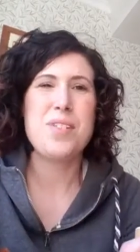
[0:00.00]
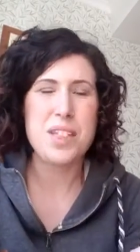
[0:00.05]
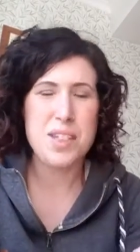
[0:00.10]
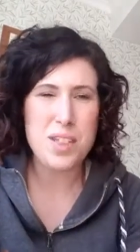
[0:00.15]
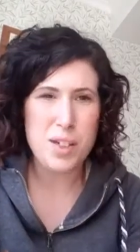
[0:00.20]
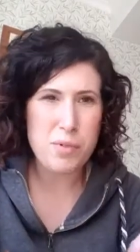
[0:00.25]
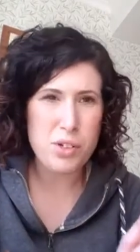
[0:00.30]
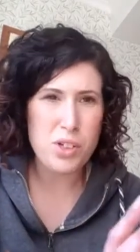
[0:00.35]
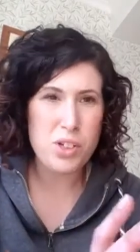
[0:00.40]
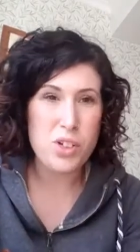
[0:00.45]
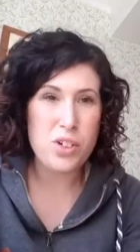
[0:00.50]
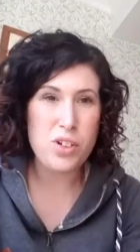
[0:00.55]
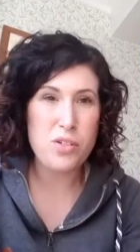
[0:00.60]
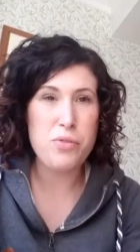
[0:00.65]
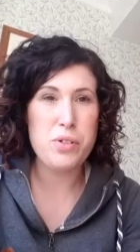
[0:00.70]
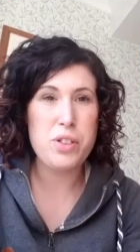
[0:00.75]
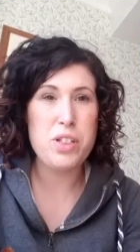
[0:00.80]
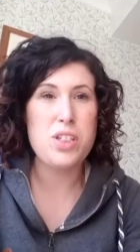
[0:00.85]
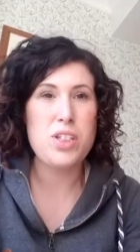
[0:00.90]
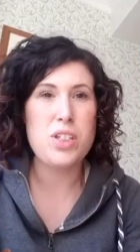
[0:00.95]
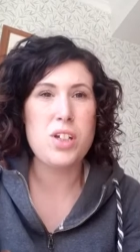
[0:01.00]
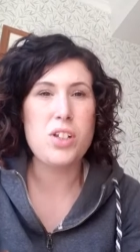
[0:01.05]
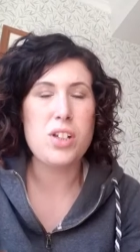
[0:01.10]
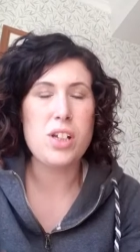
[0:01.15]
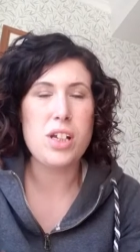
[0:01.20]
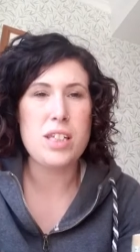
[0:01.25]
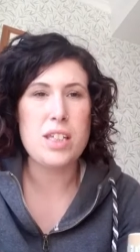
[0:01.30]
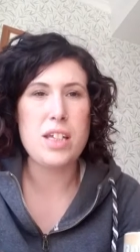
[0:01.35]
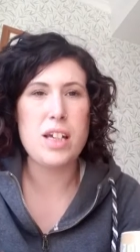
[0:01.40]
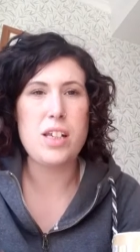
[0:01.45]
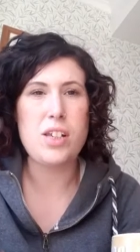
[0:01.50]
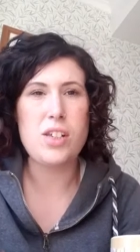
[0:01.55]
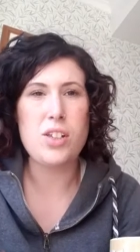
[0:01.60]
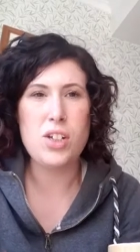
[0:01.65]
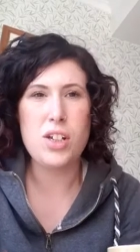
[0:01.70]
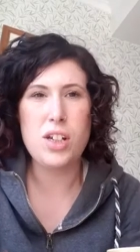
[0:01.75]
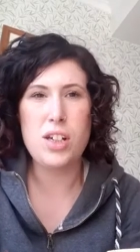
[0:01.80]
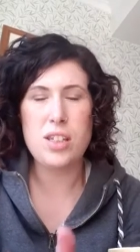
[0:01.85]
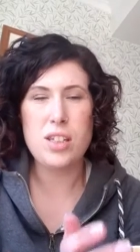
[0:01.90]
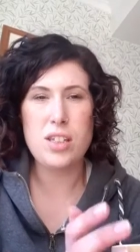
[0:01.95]
So much to cover with your
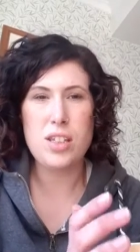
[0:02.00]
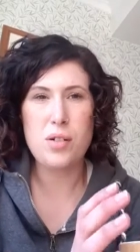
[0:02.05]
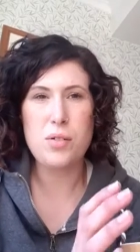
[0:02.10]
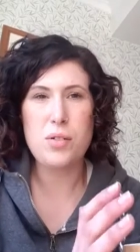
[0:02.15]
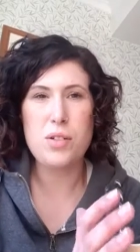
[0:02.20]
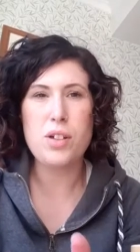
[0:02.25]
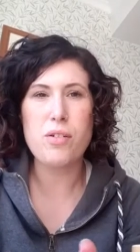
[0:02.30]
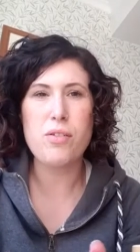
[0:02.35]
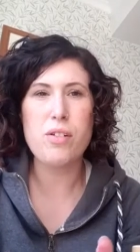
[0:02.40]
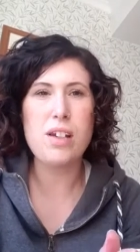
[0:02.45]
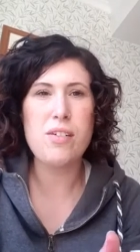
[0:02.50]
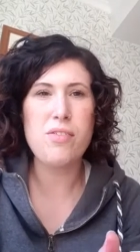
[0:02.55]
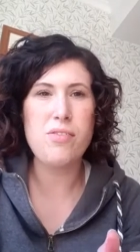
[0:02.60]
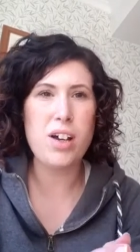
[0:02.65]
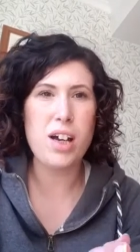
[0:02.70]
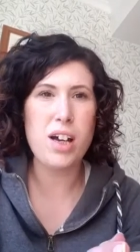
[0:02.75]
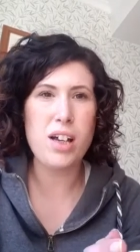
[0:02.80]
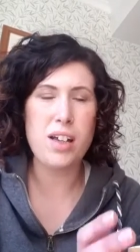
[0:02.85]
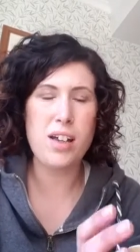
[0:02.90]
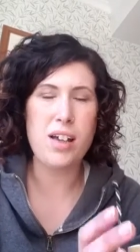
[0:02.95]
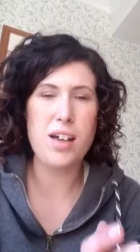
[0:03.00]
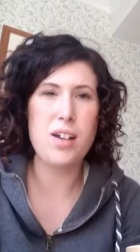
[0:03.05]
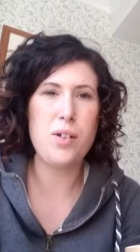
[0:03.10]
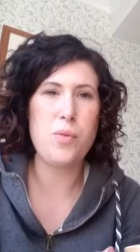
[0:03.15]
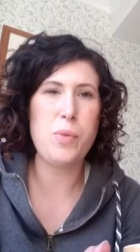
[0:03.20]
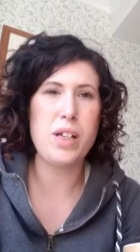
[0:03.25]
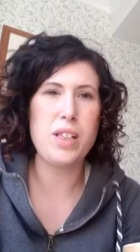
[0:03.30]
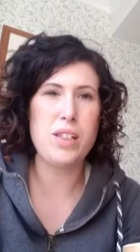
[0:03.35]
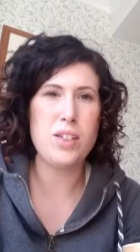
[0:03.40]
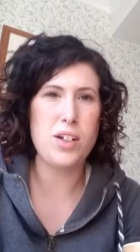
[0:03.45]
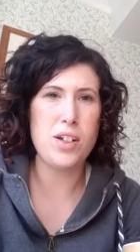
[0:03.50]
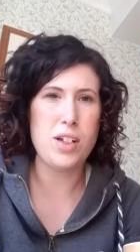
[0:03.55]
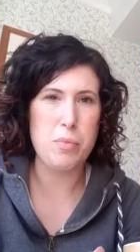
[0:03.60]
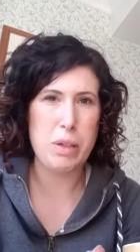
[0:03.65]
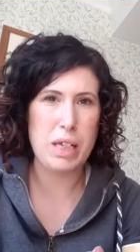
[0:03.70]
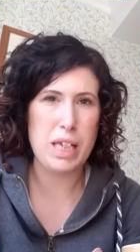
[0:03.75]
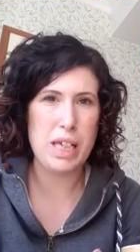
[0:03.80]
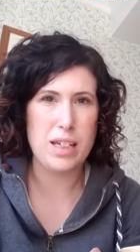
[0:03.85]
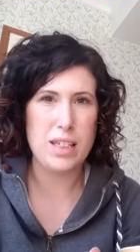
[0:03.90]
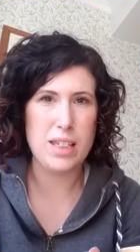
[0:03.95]
socialisation. So sorry if I kind of went on a
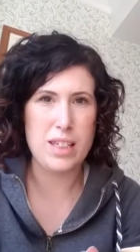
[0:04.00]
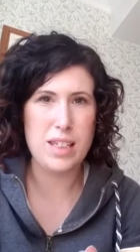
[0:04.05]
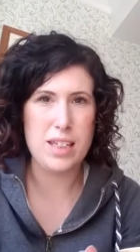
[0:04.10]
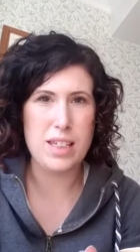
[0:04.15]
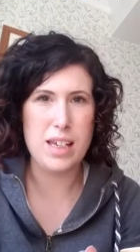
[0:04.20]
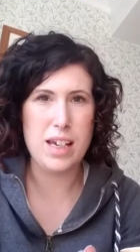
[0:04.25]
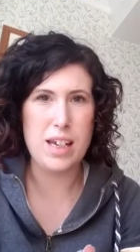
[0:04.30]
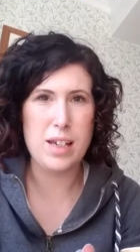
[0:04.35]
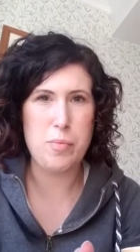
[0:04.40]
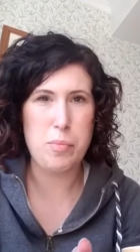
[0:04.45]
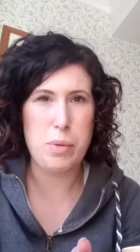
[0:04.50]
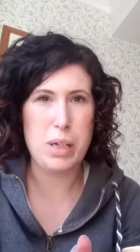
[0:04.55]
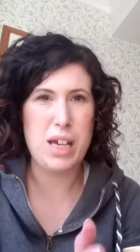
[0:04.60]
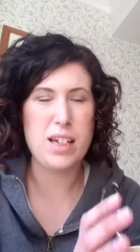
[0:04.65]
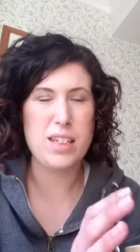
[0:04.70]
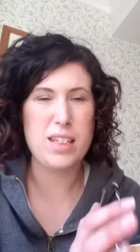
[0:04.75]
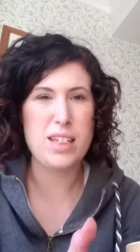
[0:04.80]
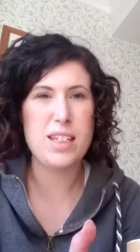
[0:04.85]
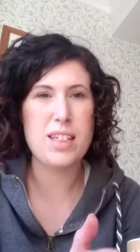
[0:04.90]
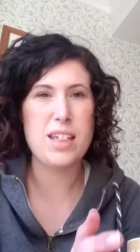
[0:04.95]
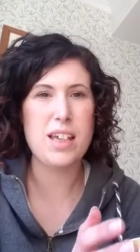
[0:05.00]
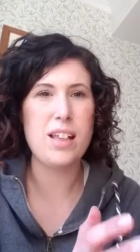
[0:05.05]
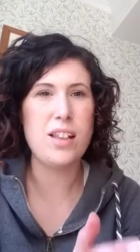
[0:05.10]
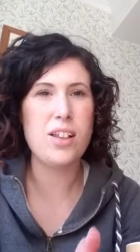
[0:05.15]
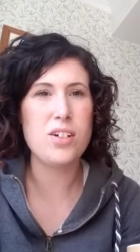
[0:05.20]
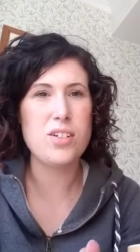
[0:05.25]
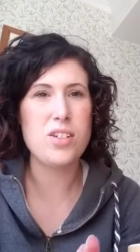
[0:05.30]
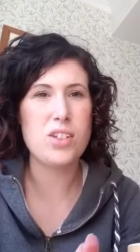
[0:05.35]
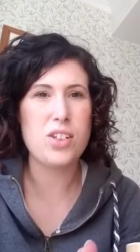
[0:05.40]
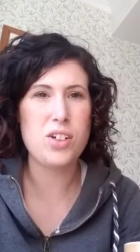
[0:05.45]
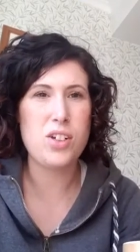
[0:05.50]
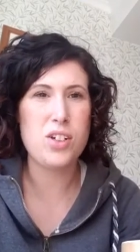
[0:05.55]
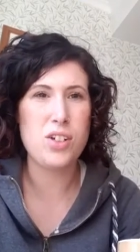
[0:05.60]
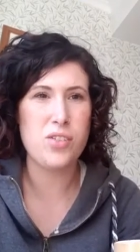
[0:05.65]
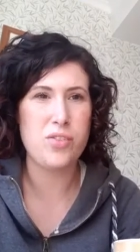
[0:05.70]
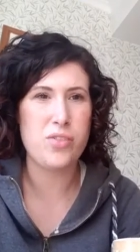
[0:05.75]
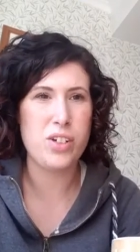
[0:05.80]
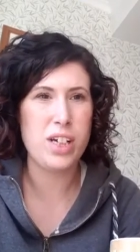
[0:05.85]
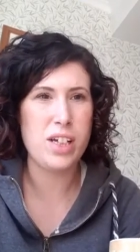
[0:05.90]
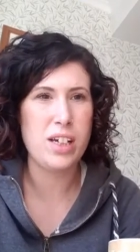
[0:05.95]
bit yesterday, but as I say, lots to
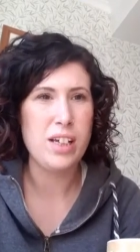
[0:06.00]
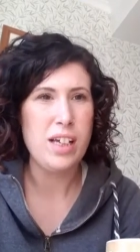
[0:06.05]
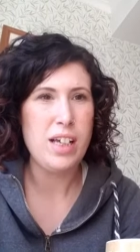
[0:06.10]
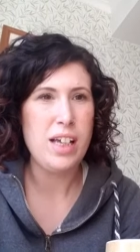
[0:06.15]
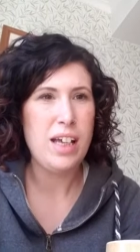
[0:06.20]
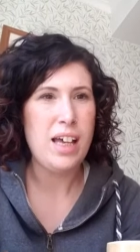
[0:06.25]
cover.